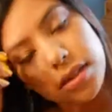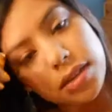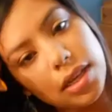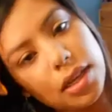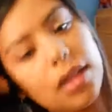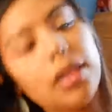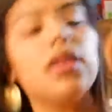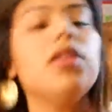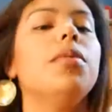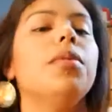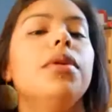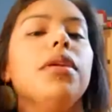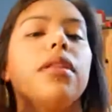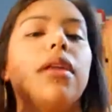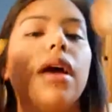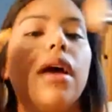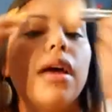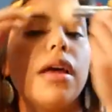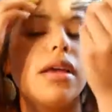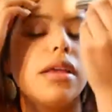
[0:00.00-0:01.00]
Take a little bit of
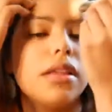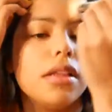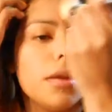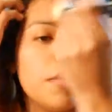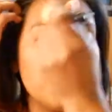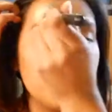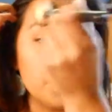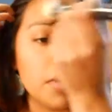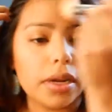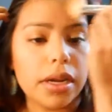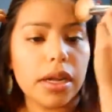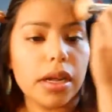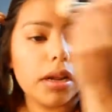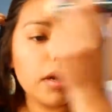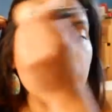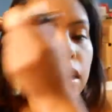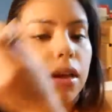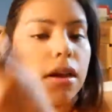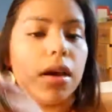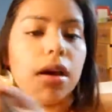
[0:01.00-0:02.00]
that and then put it
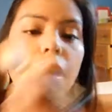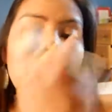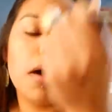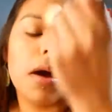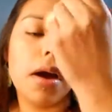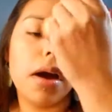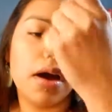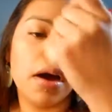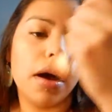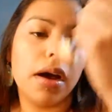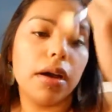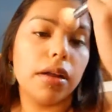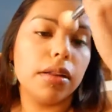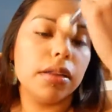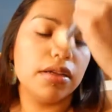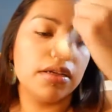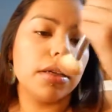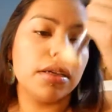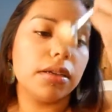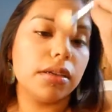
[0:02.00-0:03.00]

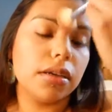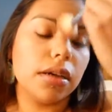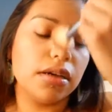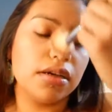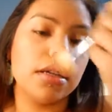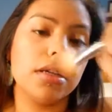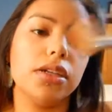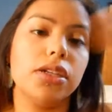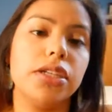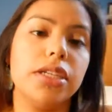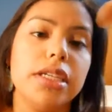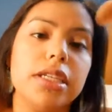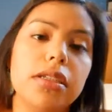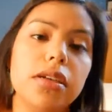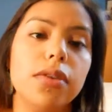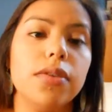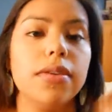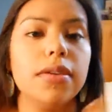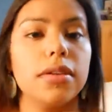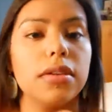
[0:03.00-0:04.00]
on your
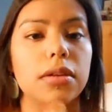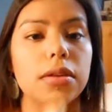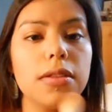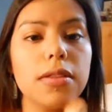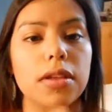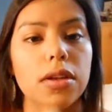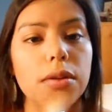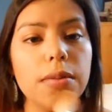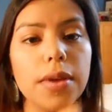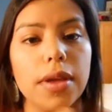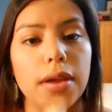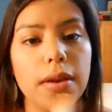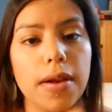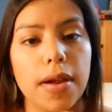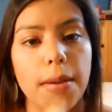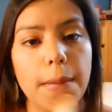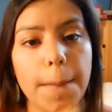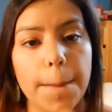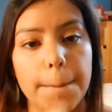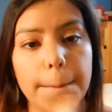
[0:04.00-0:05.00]
T-zone and a little bit
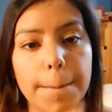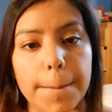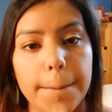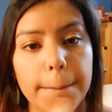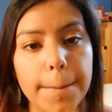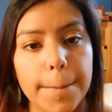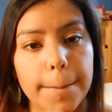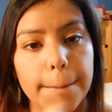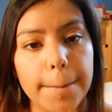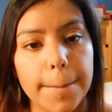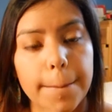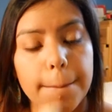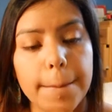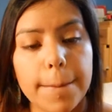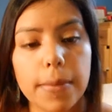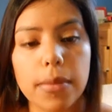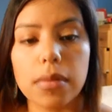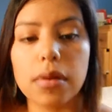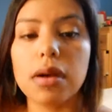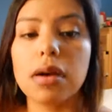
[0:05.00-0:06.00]

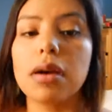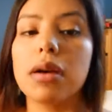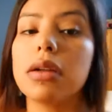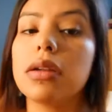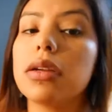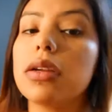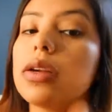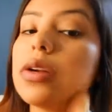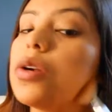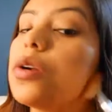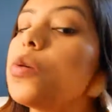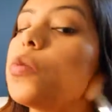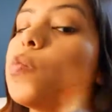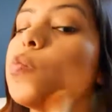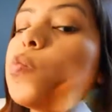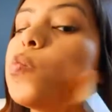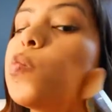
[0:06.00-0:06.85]
on your